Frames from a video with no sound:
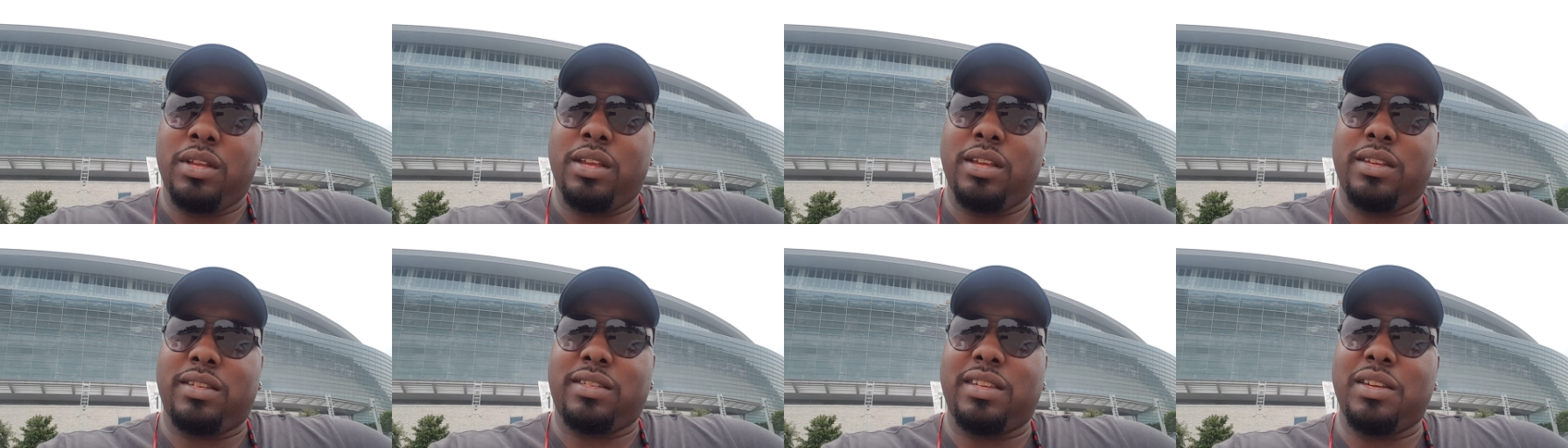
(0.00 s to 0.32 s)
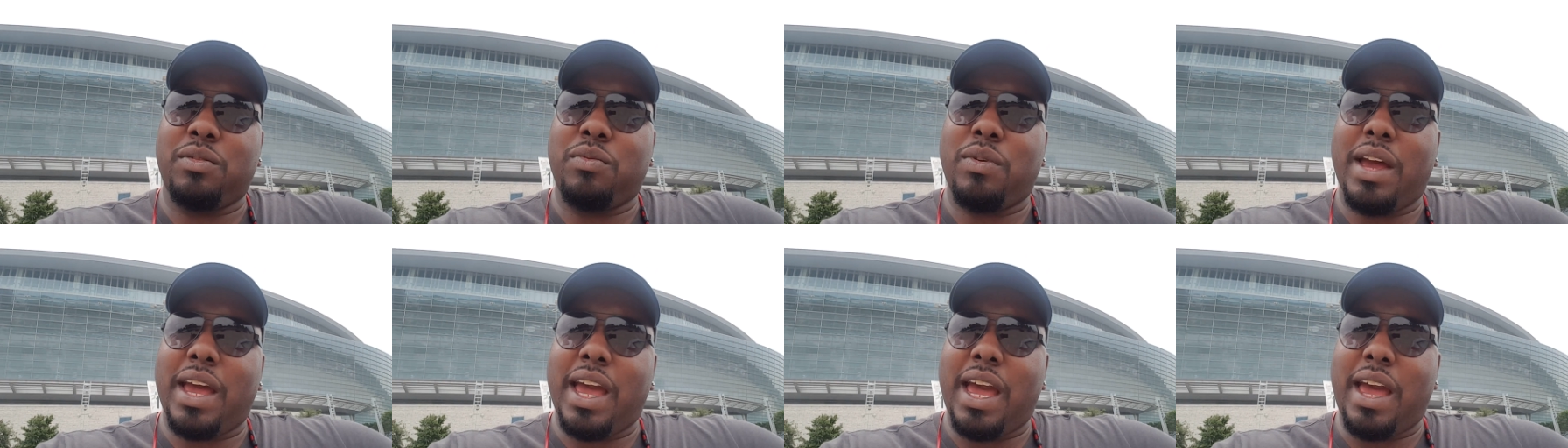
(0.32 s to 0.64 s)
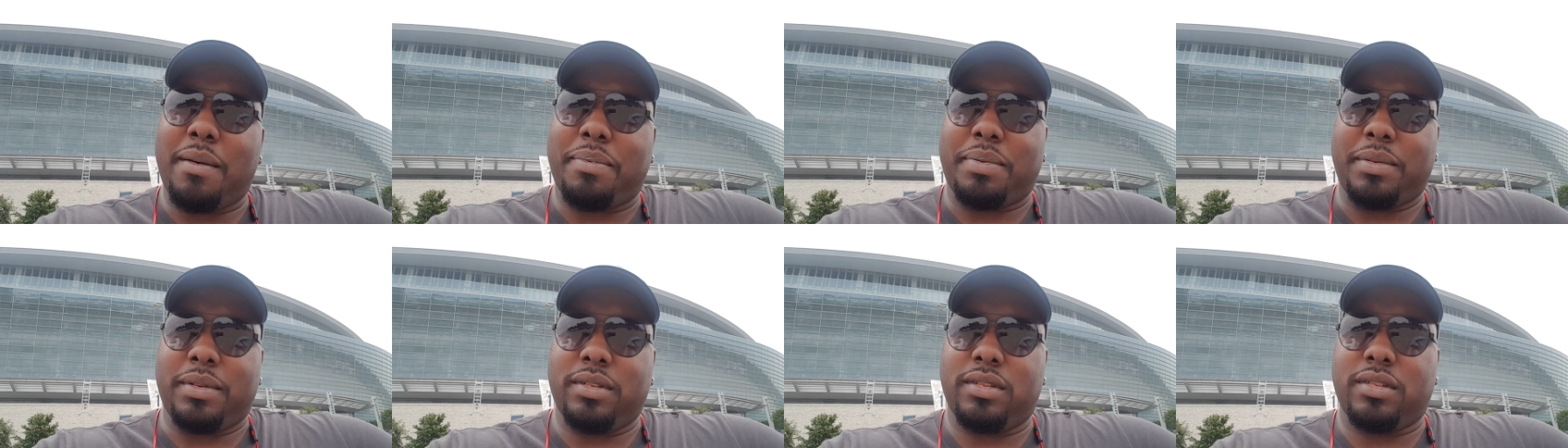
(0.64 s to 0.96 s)
let's see what
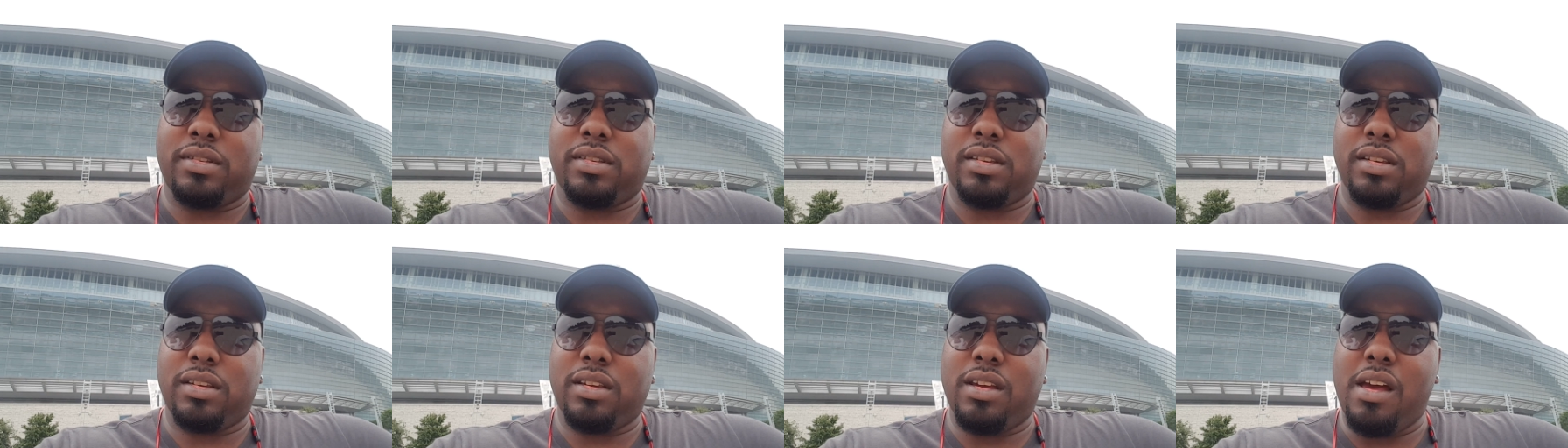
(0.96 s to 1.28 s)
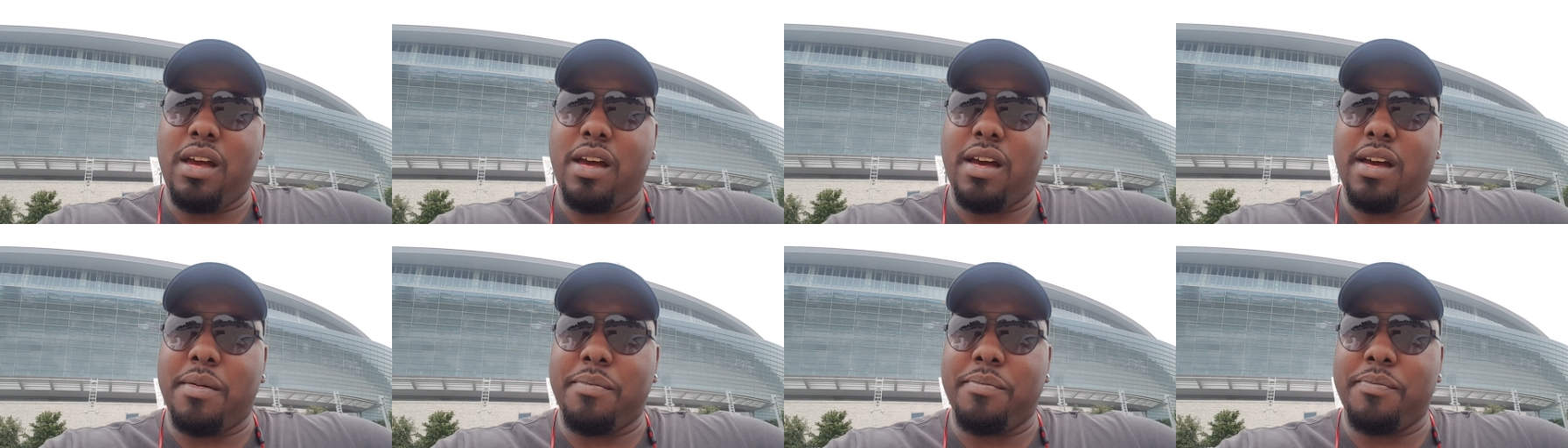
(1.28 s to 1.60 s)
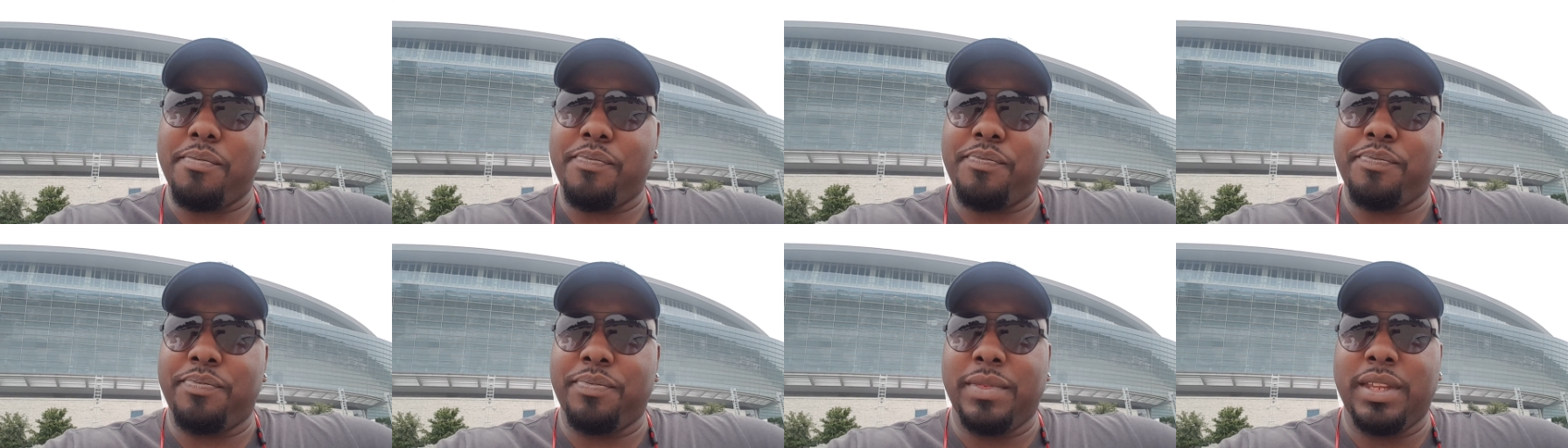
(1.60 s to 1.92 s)
happens.
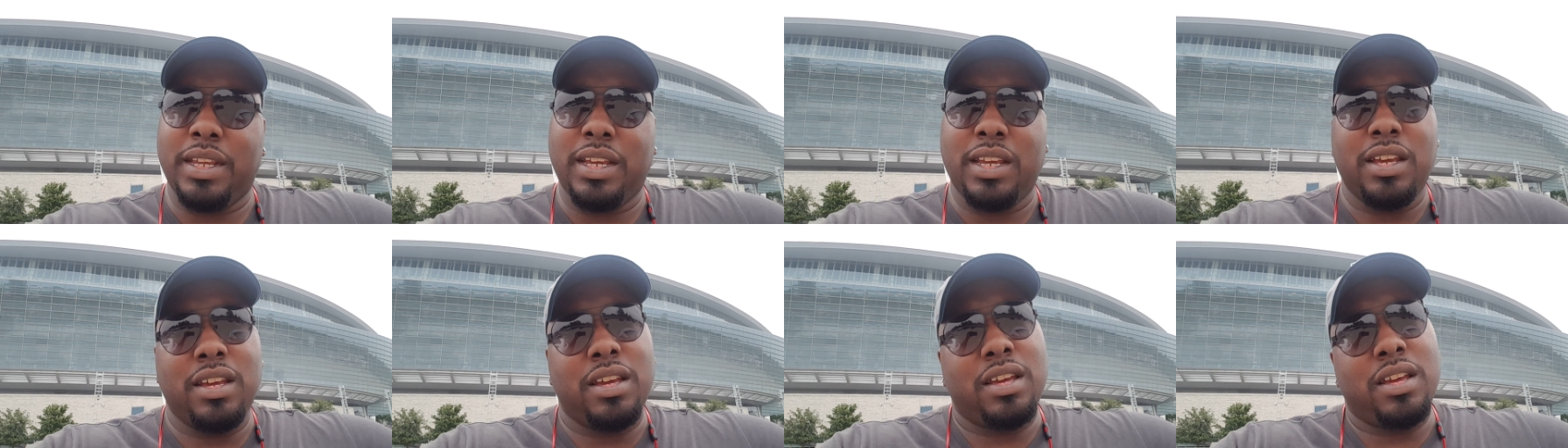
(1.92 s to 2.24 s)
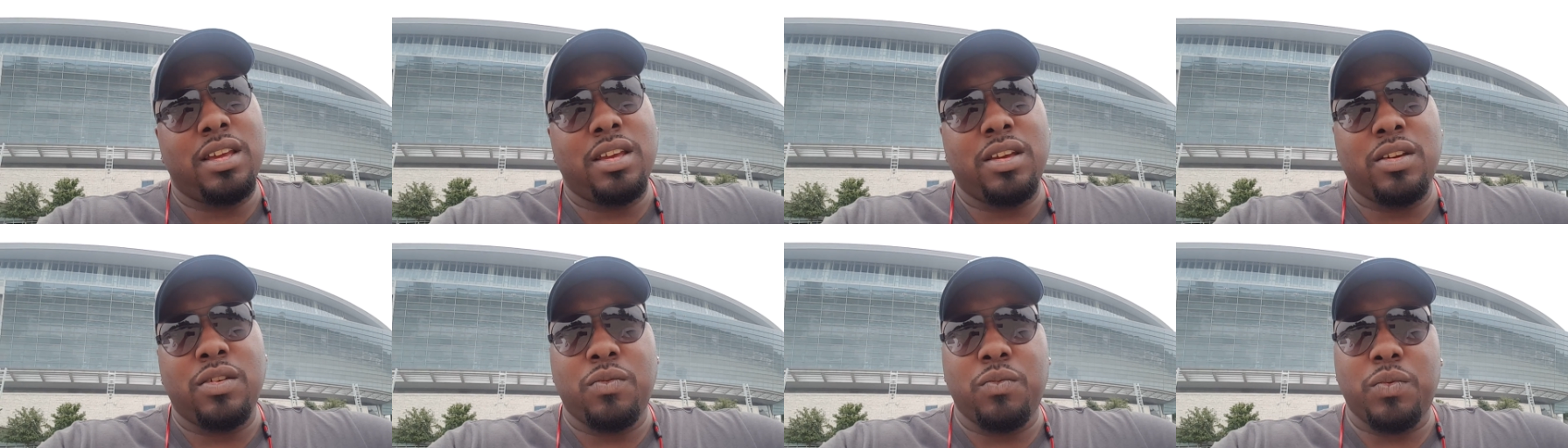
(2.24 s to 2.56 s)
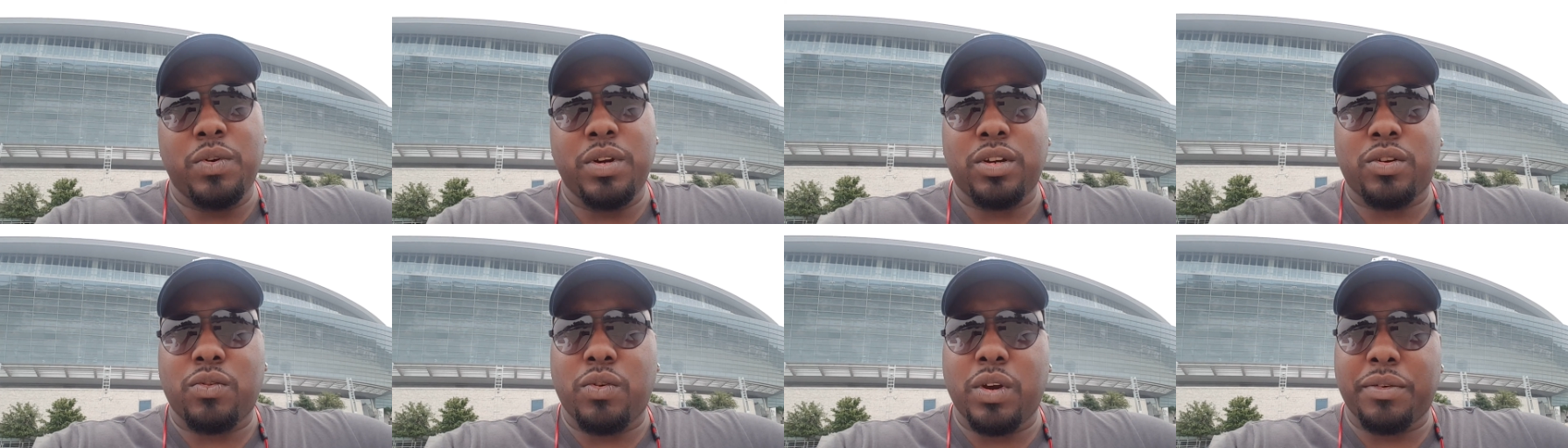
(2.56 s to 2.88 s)
Um,
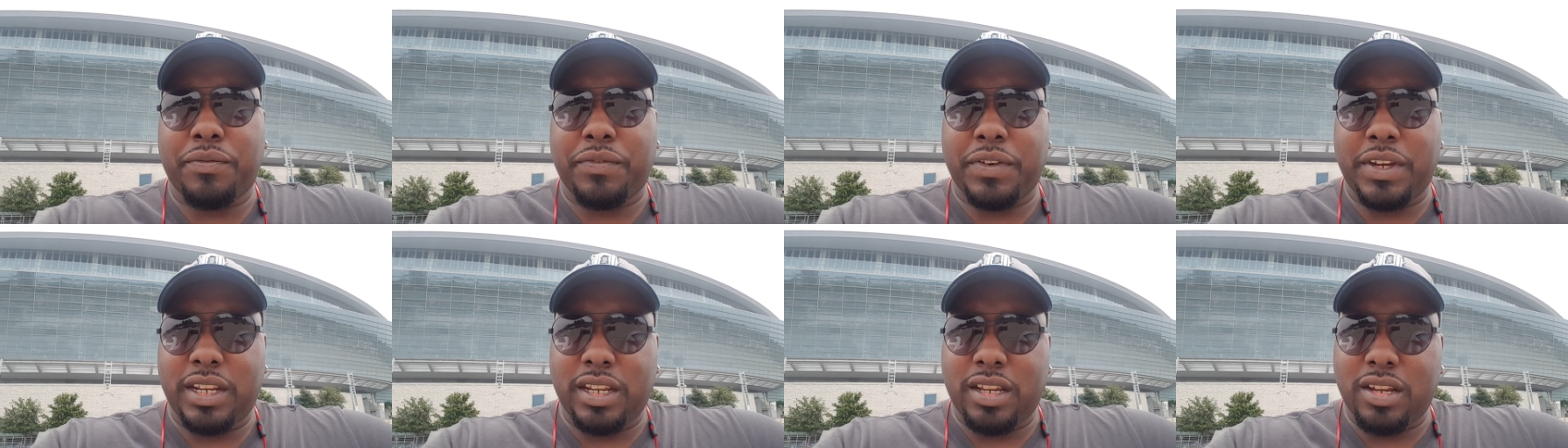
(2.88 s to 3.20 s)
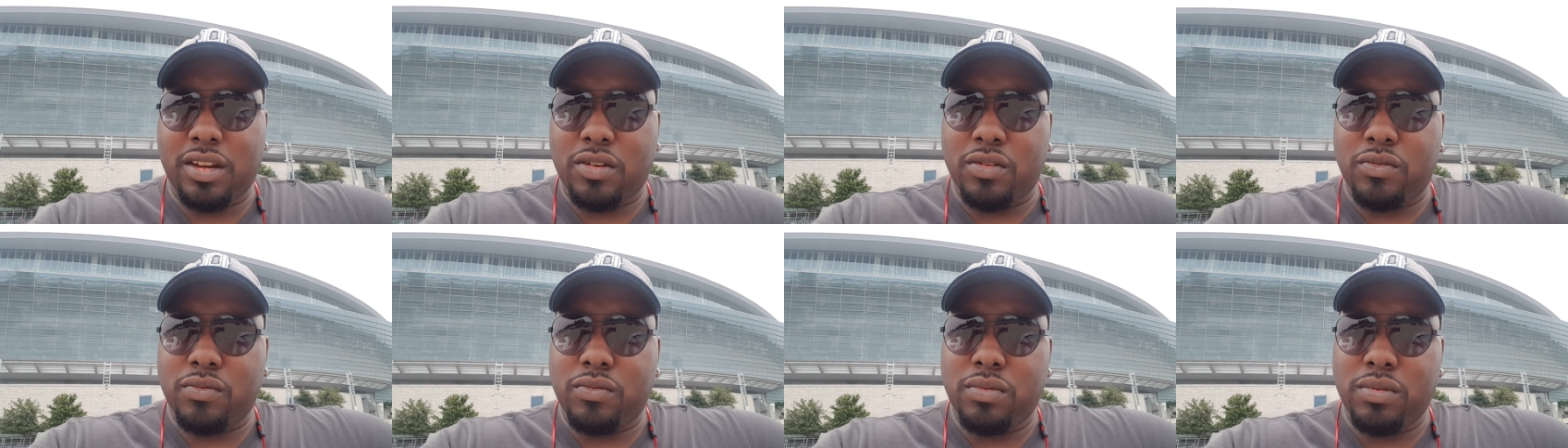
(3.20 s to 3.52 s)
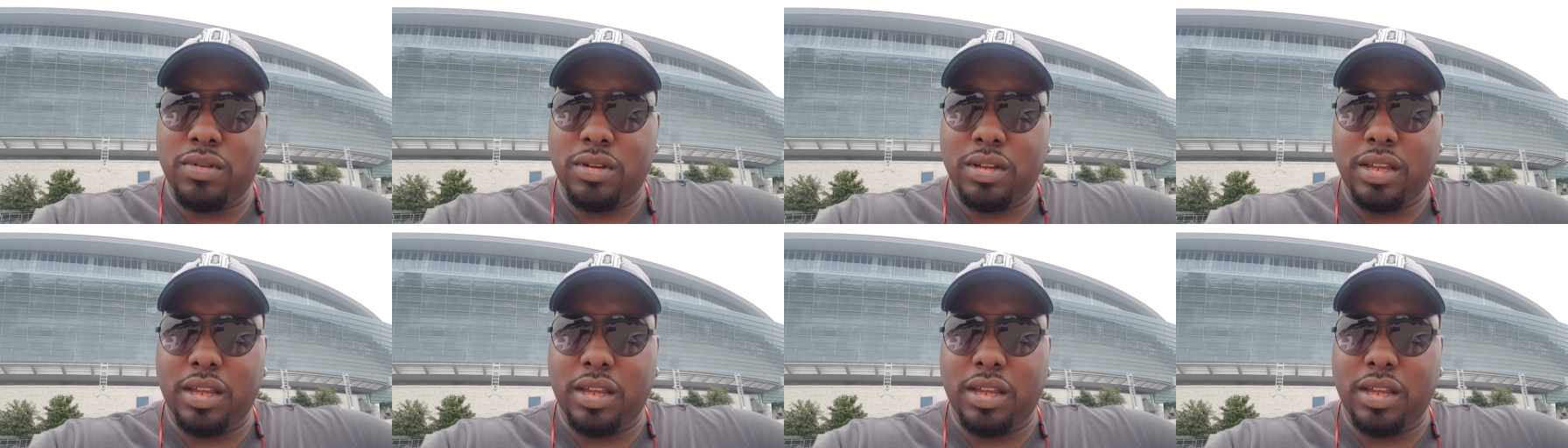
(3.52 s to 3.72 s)
real quick video,